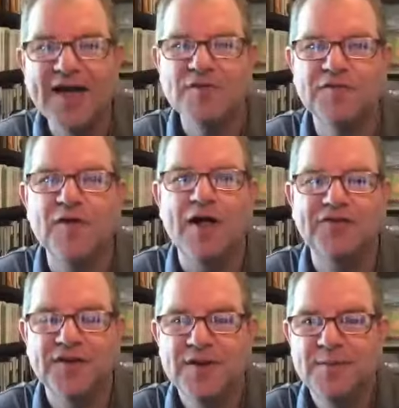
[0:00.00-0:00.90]

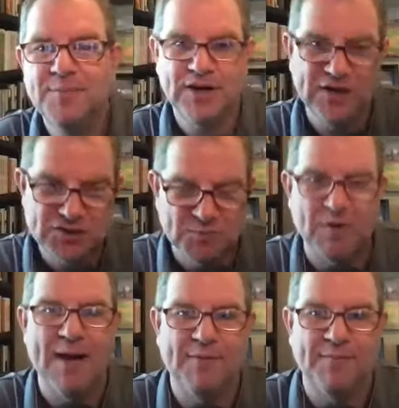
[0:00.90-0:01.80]
fault, but it is your
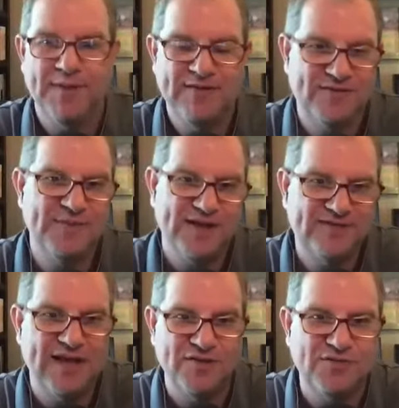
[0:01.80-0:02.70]
problem. That's something I
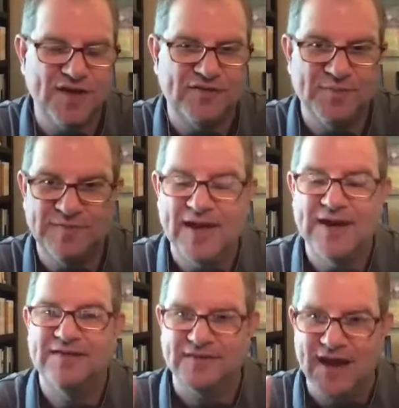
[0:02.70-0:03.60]
say in New Sales Simplified.
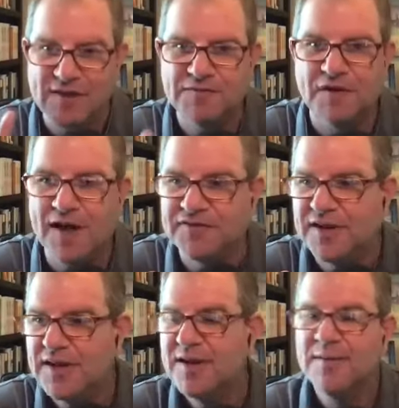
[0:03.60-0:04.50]
Yeah. It's yeah. not your fault,
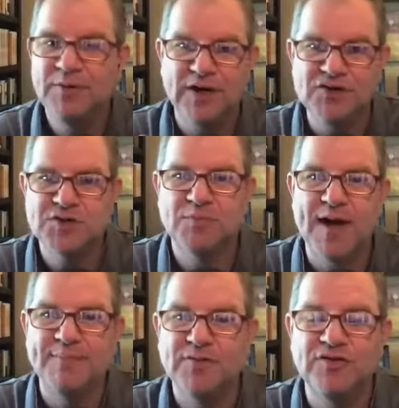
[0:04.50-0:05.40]
but it is your
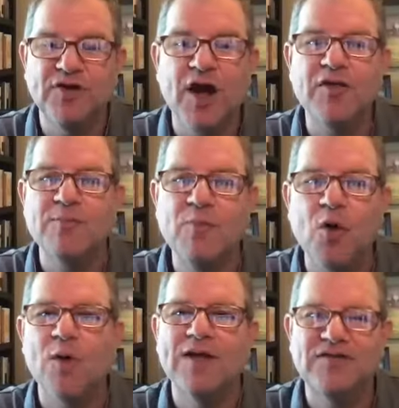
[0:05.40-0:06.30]
problem because other
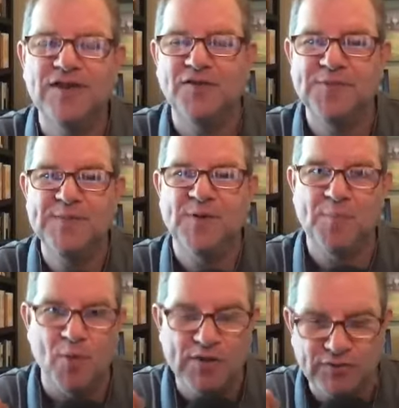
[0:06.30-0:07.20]
moron salespeople
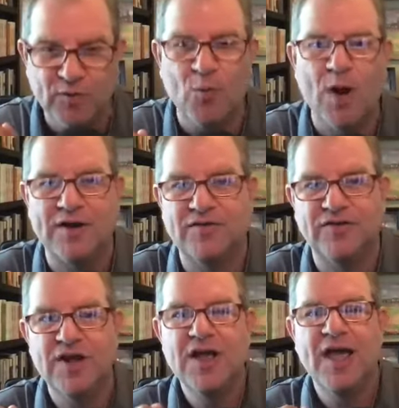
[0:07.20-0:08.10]
poison the waters
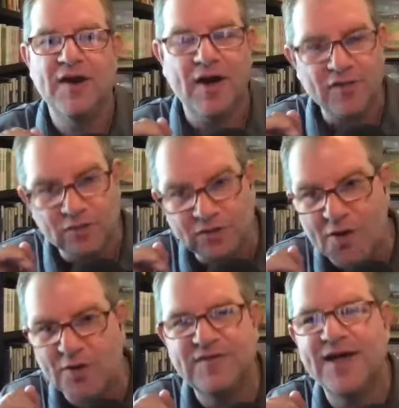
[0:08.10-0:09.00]
mm-hmm. and other low
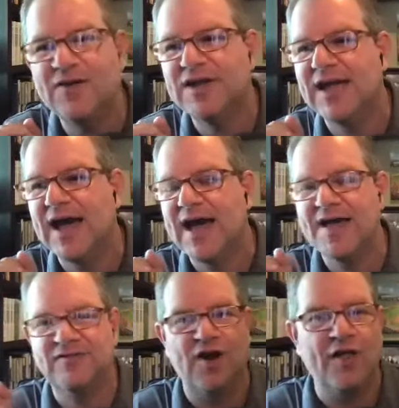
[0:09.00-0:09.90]
integrity guys
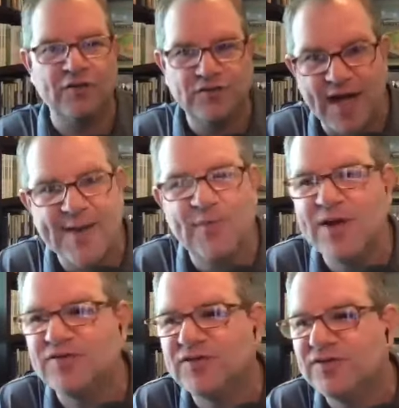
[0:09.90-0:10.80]
and other time
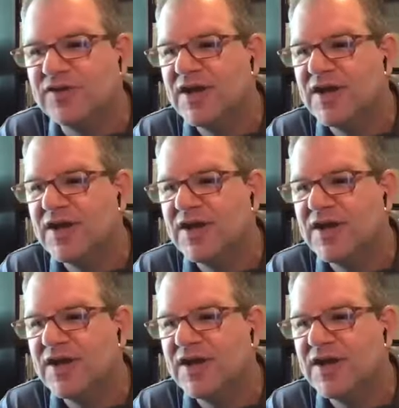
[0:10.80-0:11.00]
wasters